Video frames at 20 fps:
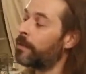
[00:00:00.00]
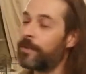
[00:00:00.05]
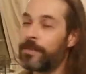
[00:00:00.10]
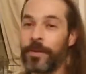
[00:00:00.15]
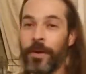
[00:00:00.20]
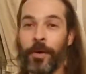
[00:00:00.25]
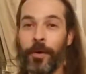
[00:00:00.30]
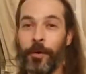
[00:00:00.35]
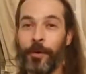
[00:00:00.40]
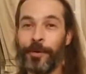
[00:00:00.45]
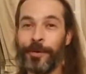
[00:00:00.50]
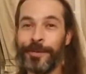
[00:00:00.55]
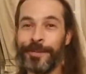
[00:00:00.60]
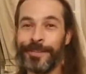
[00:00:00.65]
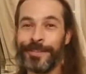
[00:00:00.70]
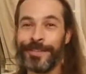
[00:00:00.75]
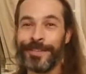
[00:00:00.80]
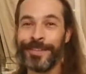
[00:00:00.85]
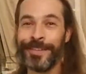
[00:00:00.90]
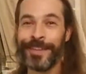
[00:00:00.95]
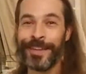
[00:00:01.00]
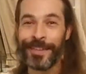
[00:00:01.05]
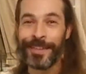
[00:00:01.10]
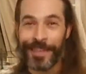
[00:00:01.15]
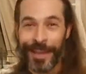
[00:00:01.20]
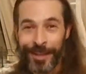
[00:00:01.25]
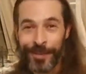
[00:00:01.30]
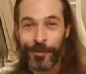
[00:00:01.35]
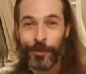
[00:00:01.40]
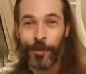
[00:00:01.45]
So
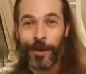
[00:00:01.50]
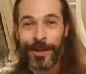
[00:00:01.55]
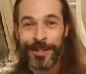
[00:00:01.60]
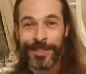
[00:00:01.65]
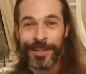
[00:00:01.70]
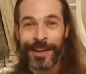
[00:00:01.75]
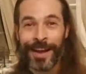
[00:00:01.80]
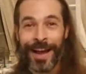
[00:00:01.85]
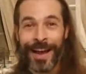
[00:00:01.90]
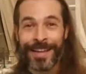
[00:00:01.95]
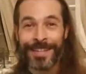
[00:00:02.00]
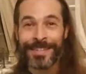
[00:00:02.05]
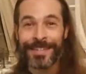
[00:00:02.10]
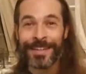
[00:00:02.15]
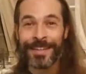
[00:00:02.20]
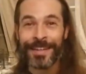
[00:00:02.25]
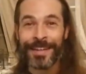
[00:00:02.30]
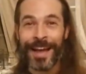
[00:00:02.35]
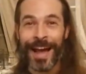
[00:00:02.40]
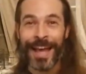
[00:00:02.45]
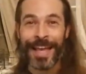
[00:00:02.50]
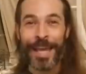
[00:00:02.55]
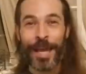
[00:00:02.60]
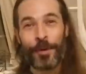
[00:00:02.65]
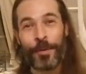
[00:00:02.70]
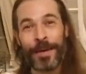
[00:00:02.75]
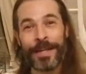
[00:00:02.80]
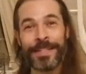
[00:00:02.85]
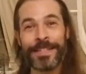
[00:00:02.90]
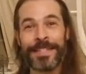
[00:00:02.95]
thanks for watching, guys. I
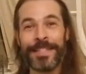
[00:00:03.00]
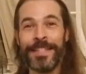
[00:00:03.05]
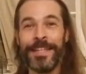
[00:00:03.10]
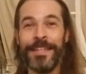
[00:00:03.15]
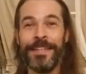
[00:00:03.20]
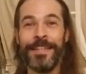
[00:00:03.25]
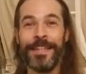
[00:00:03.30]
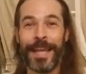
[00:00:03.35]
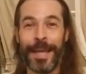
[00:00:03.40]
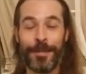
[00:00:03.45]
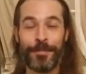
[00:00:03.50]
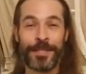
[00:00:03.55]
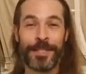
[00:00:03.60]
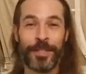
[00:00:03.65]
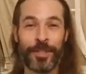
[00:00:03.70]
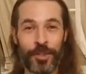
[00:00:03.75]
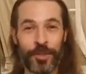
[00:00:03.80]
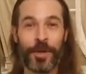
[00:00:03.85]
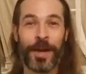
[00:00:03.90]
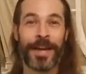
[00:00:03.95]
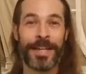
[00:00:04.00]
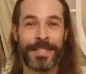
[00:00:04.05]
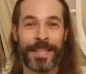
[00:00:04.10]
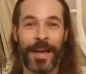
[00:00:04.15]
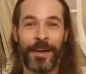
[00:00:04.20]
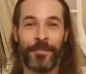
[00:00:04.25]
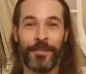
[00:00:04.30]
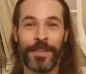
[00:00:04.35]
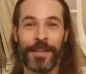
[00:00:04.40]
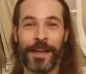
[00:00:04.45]
can't wait to see the names that you guys
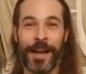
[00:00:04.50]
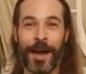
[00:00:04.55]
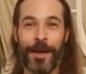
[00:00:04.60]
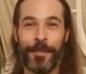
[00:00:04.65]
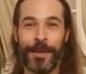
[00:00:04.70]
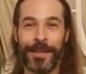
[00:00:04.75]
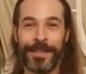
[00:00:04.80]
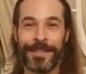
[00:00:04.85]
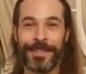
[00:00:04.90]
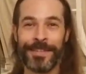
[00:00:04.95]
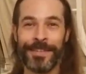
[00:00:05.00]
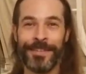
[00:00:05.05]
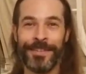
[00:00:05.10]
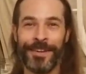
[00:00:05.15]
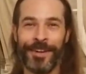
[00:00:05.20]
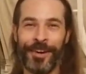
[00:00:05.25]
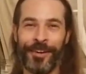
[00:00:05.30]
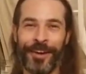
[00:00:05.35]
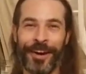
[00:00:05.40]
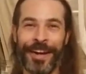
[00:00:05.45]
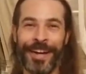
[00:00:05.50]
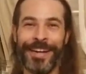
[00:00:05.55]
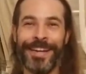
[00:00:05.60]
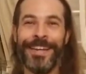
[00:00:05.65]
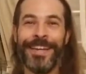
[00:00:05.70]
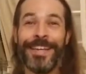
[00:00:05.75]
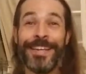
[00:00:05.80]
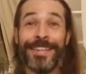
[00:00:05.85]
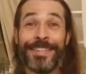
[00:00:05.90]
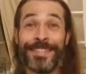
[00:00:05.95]
have in the comments. All right,
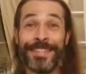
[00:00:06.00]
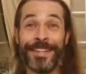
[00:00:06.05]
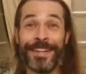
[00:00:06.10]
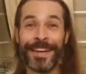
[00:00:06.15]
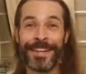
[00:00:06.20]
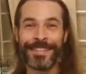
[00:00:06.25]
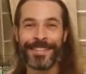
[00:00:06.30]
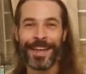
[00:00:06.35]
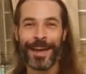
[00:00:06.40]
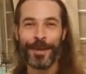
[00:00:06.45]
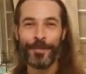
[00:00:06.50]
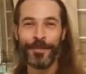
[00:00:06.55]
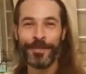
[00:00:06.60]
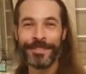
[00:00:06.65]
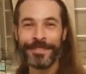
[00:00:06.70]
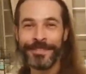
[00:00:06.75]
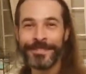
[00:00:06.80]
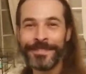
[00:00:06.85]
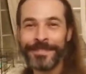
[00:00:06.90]
see you next time.